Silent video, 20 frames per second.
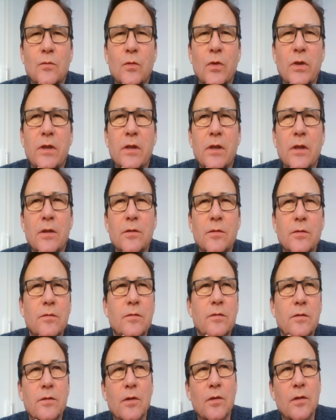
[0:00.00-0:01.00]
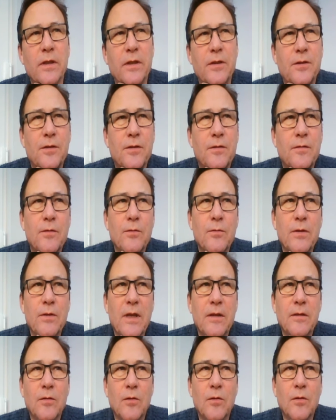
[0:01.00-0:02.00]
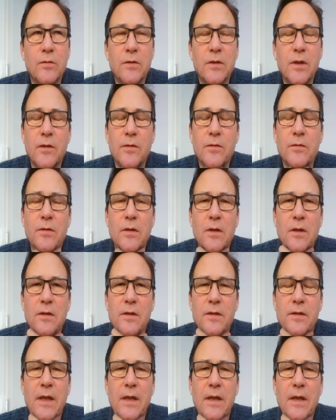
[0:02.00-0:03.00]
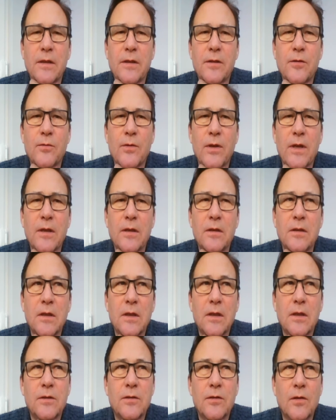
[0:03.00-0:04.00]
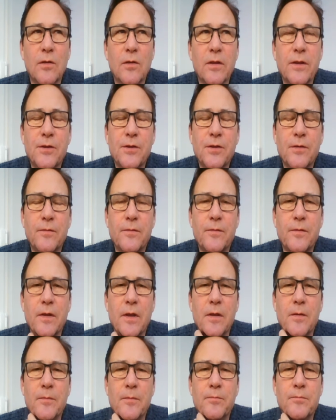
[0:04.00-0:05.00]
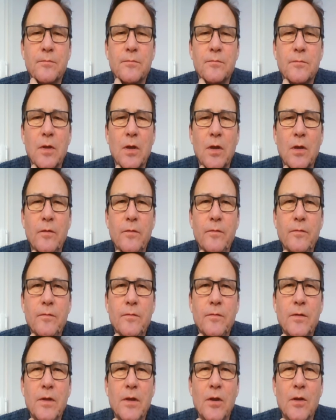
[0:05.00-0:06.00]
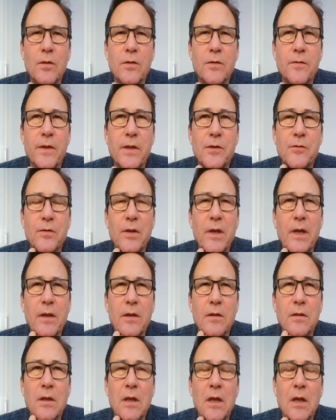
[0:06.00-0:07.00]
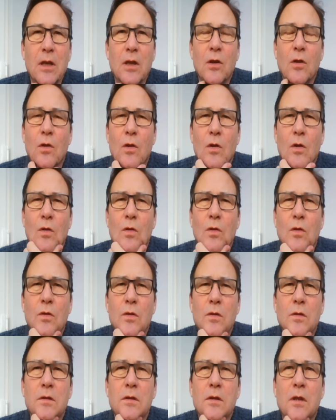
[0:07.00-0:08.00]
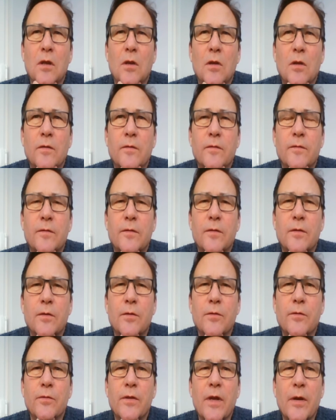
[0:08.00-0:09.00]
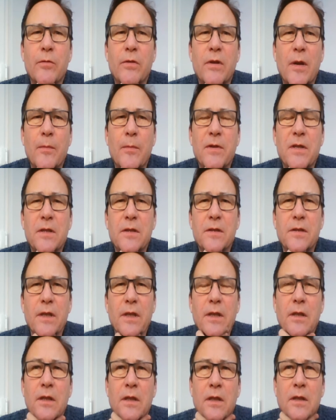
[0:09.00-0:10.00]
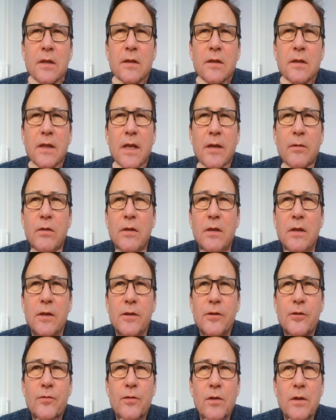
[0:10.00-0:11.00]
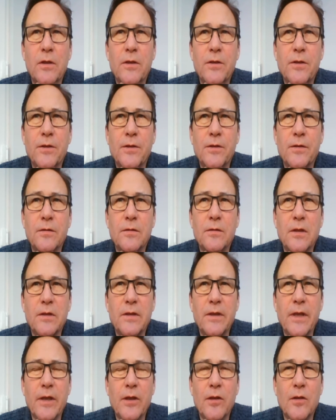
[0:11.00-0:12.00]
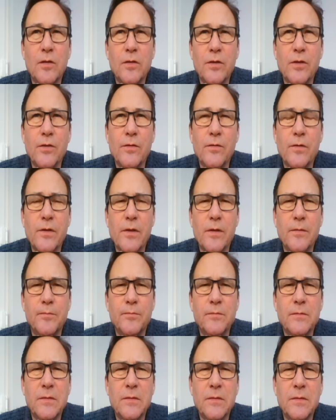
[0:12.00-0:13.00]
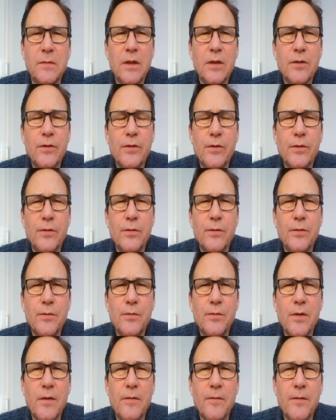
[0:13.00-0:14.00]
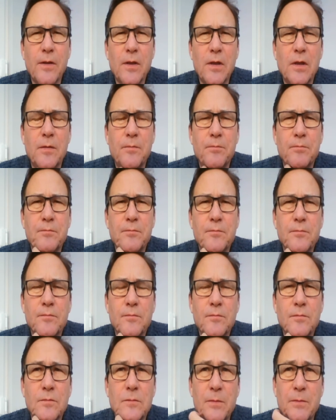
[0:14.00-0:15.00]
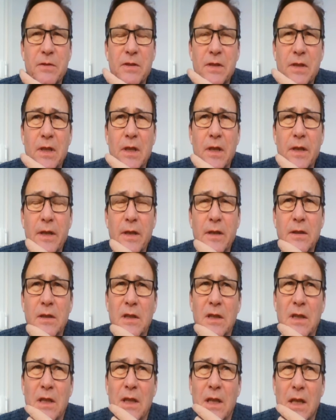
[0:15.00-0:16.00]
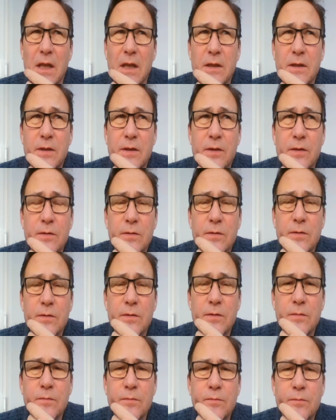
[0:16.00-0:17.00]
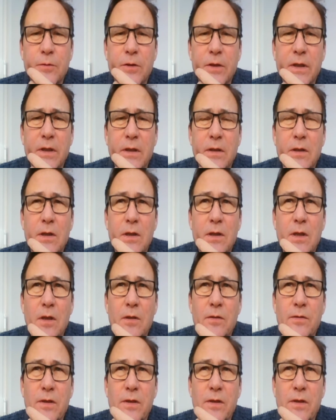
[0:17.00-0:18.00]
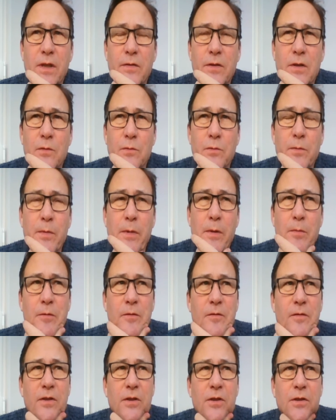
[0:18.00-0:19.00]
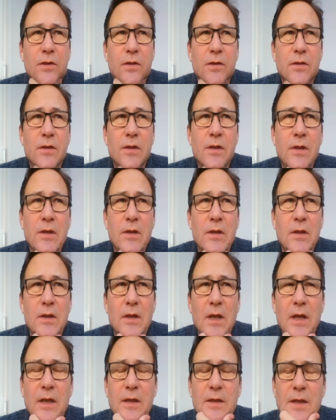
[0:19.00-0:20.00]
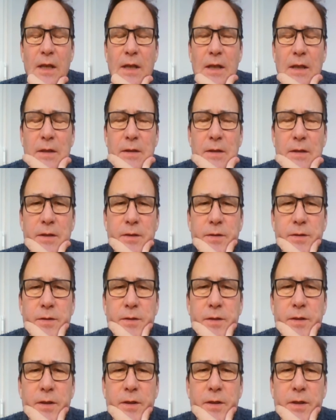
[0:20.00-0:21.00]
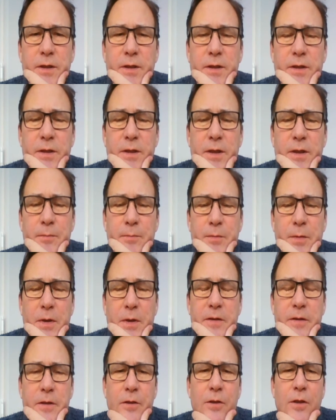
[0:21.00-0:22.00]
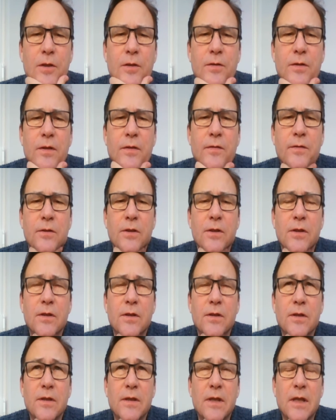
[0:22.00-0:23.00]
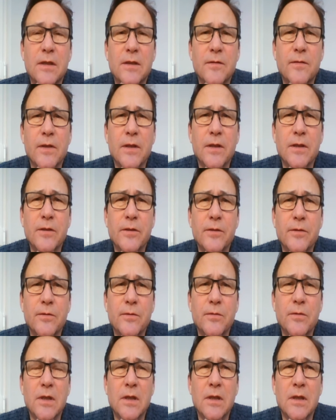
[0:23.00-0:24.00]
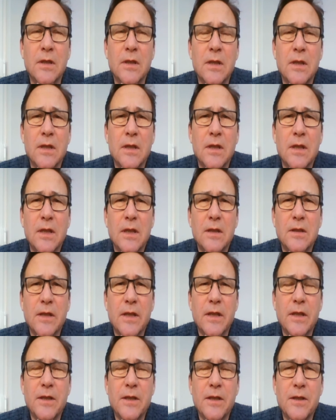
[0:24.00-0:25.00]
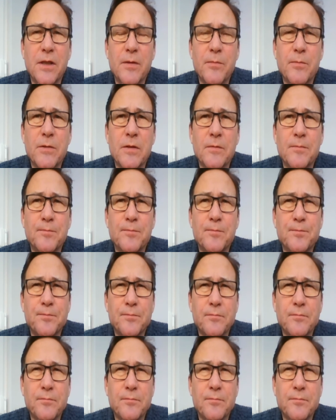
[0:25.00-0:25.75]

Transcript: with no knowledge to our, or no understanding to our knowledge of the God of Israel, or of who they were coming to seek. They were astrologers, and yet God used them to affirm the Messiah and to bring those gifts that would be provisions, as they had to eat the Mary and Joseph and Jesus had to flee to Egypt.